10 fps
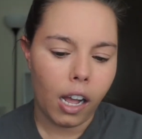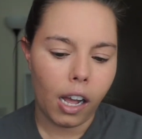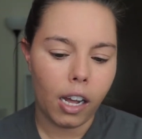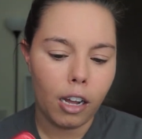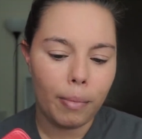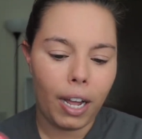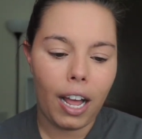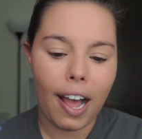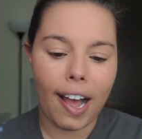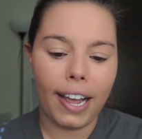
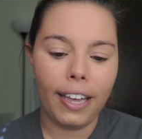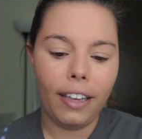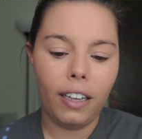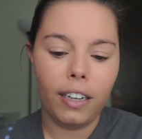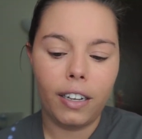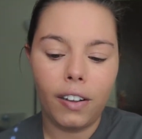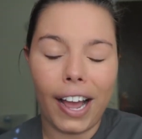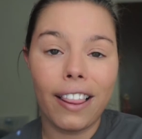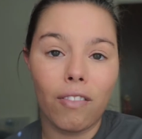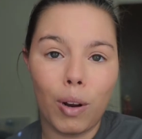
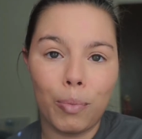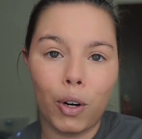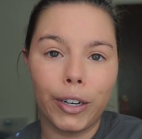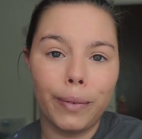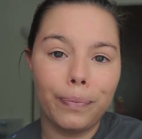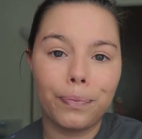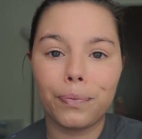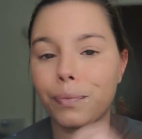I loved my program.